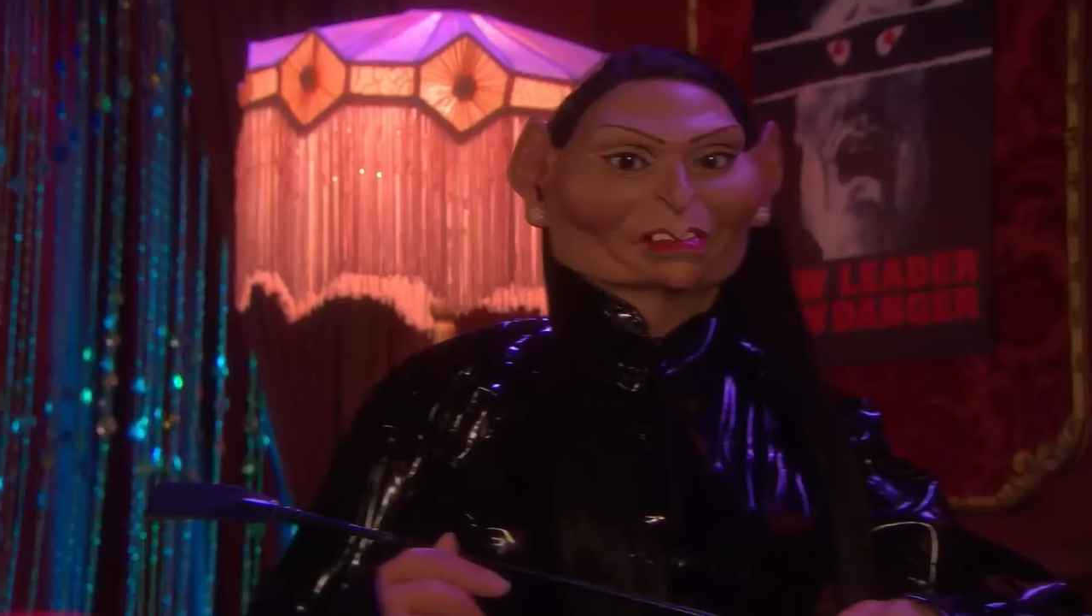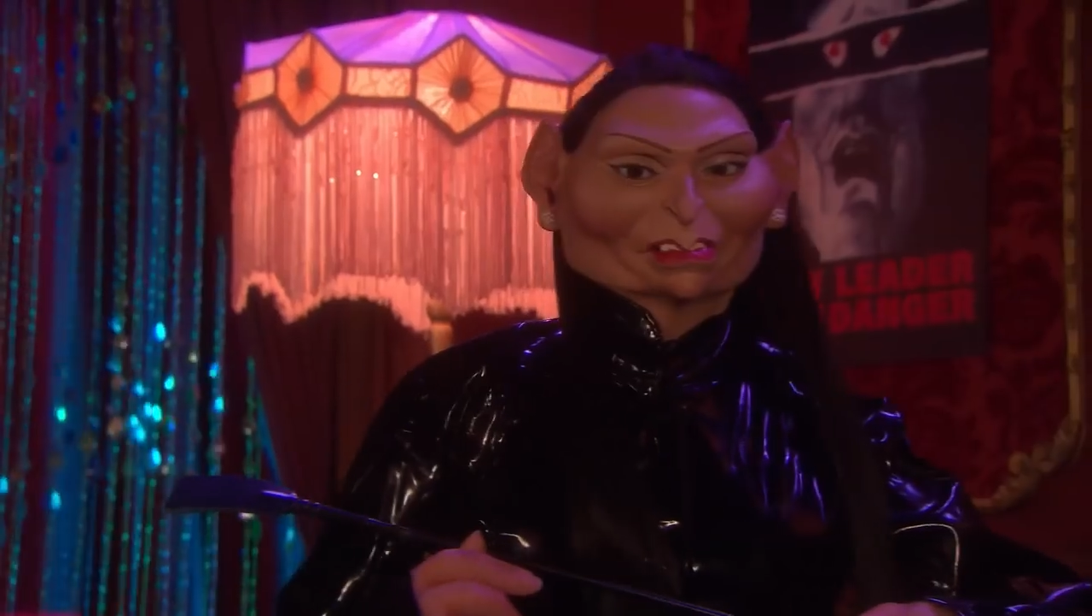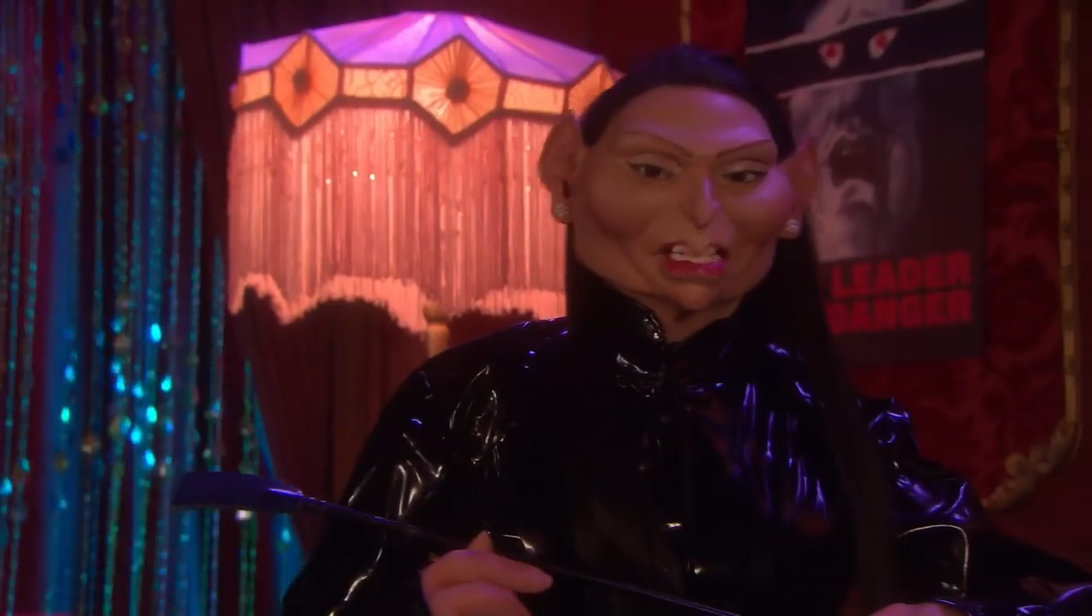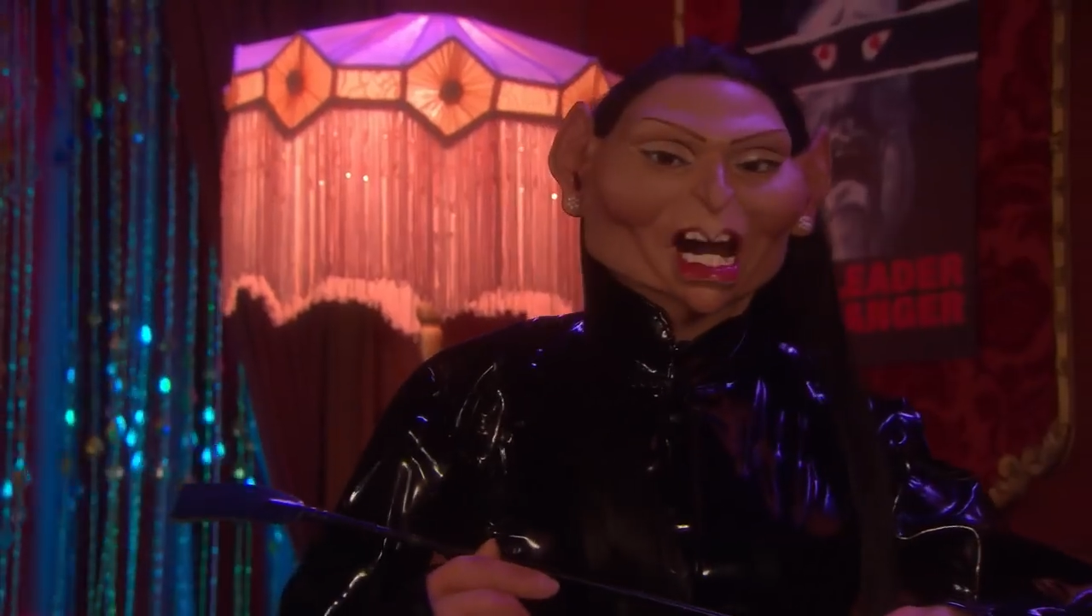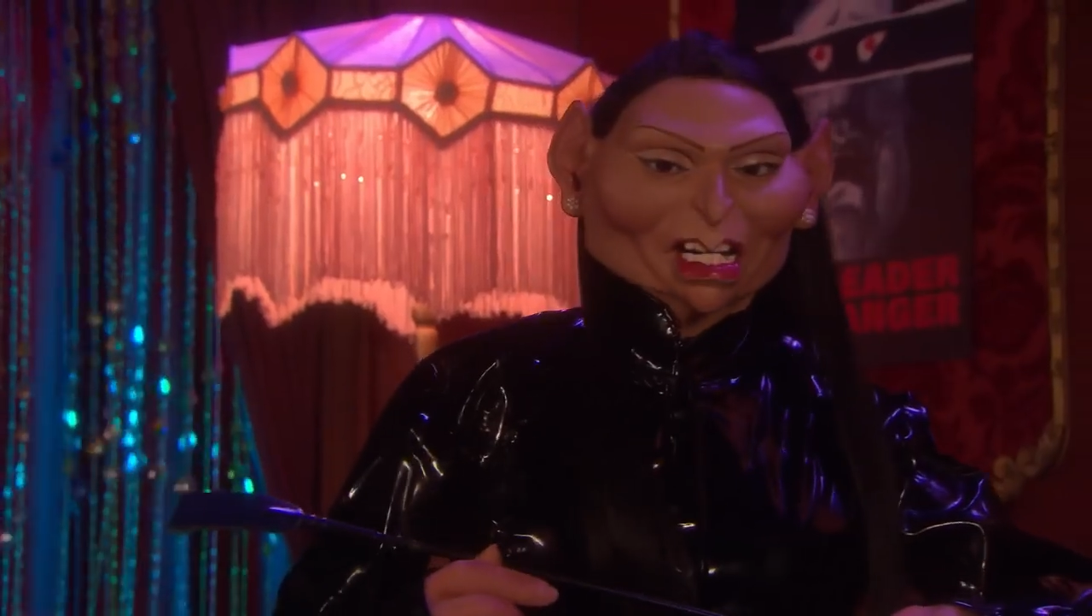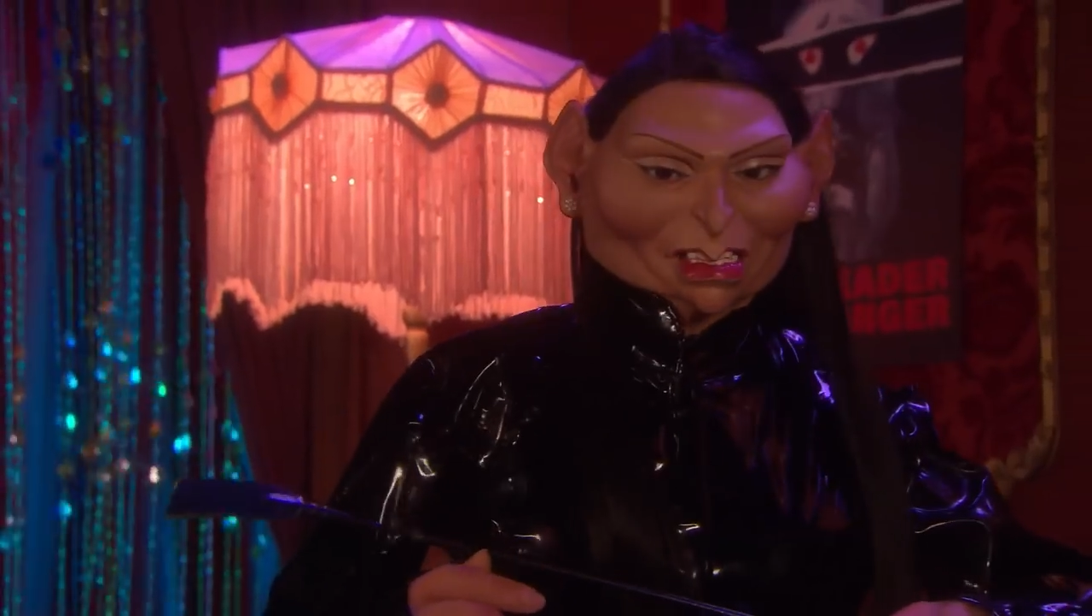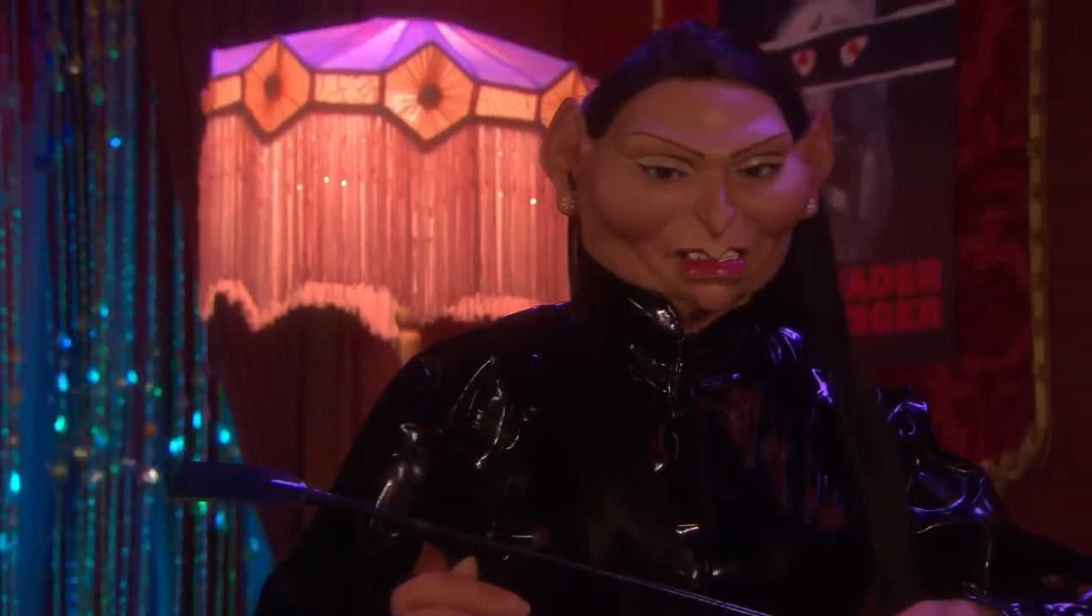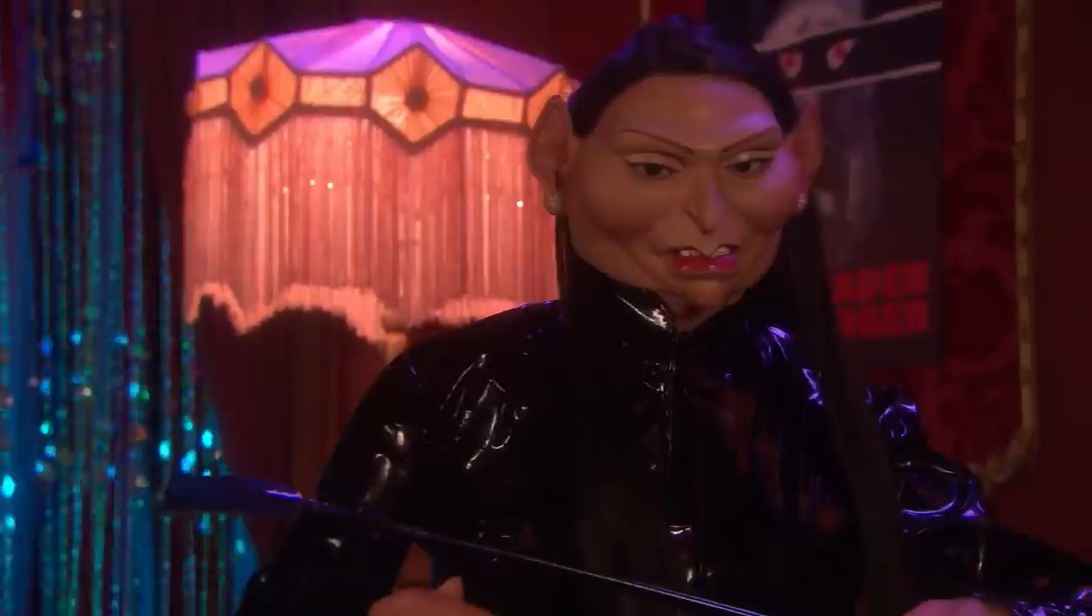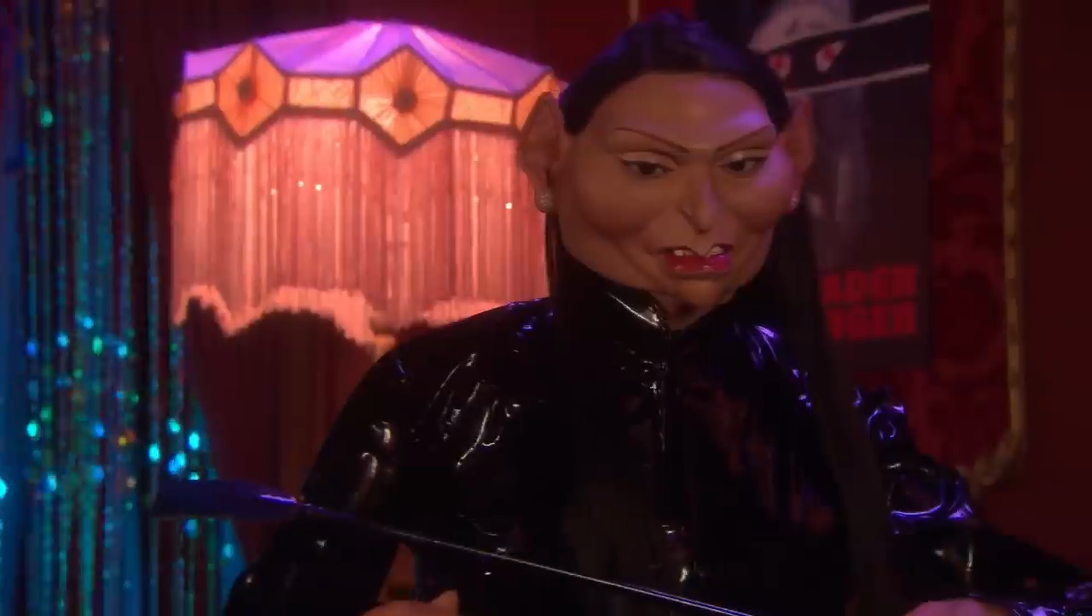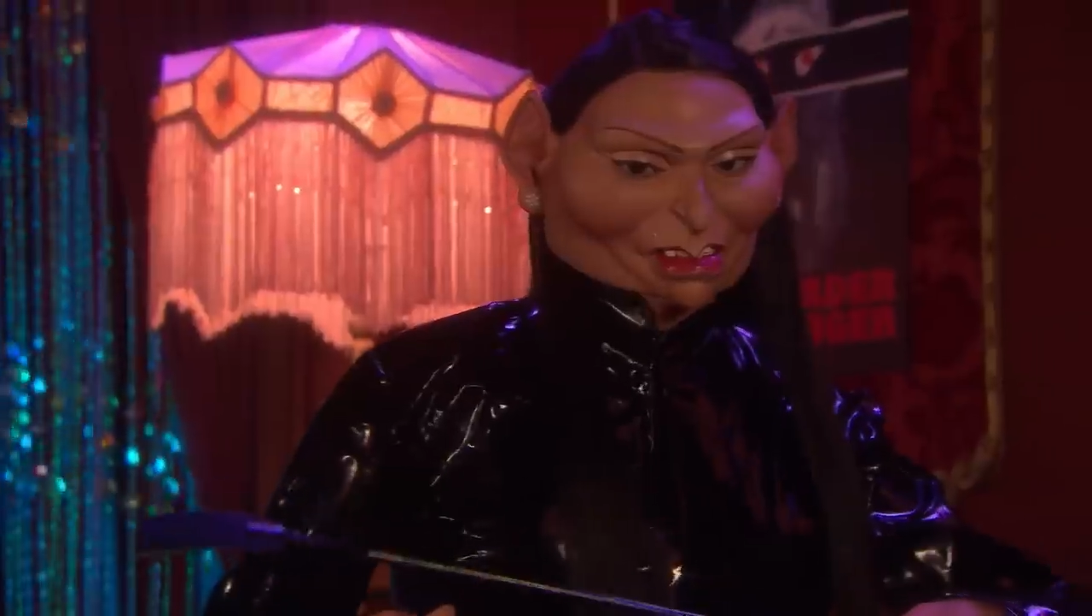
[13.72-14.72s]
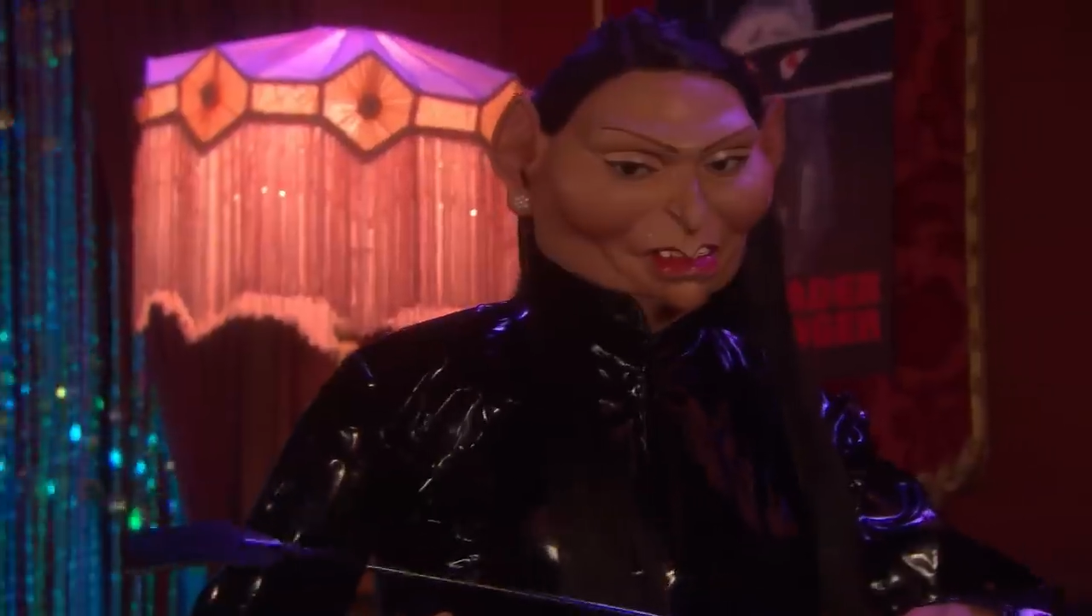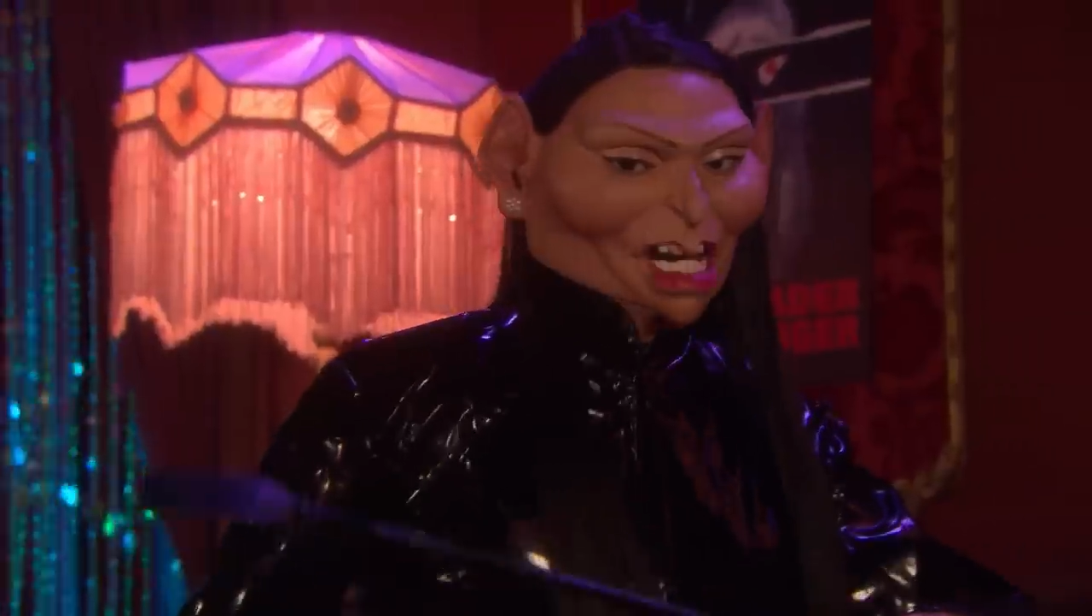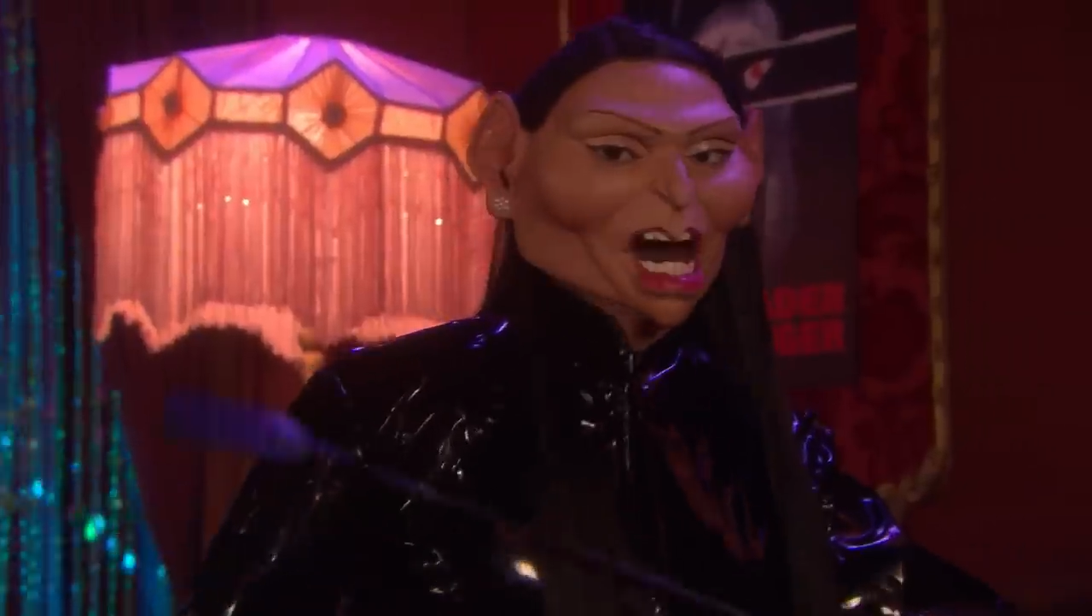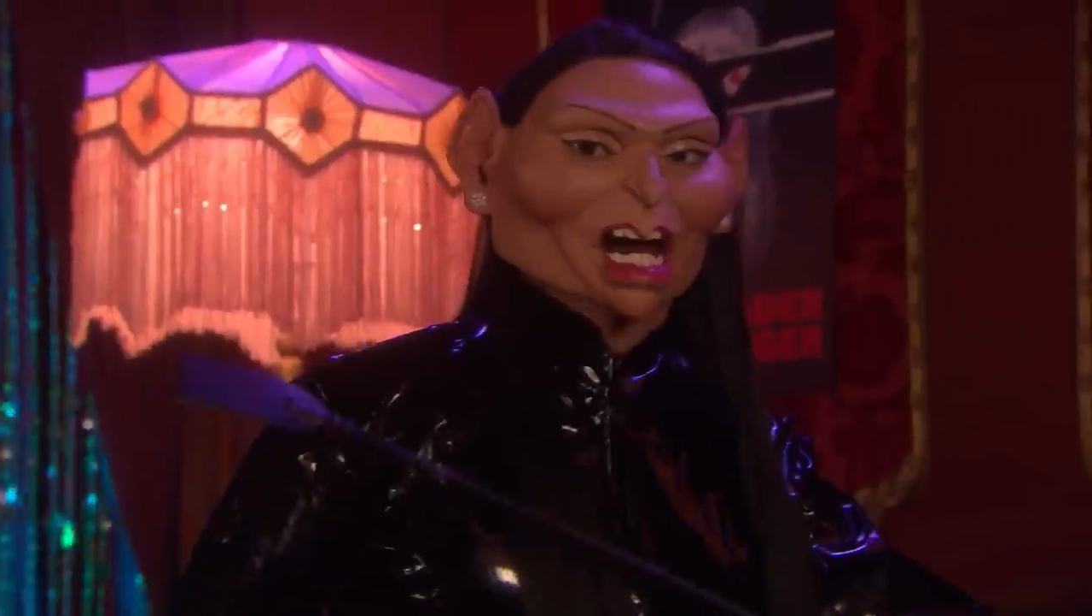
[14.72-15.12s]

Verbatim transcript: So, what